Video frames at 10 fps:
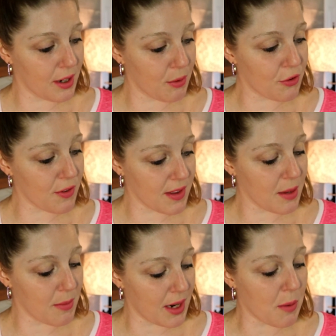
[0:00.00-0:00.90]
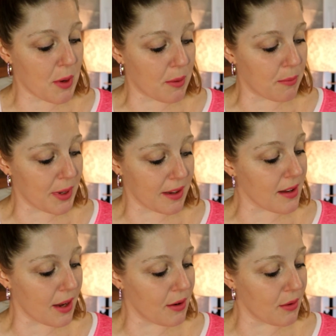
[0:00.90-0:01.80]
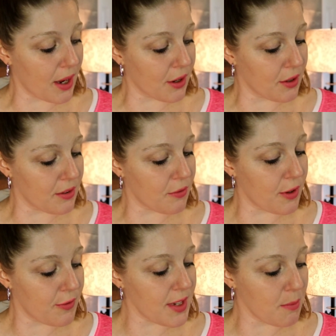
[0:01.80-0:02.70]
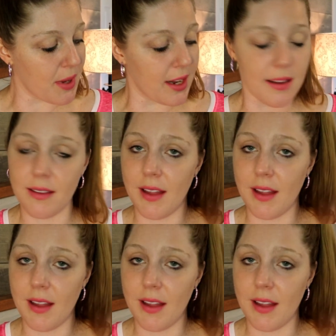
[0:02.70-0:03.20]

It was just the minimum because I didn't, I couldn't, 15 minutes.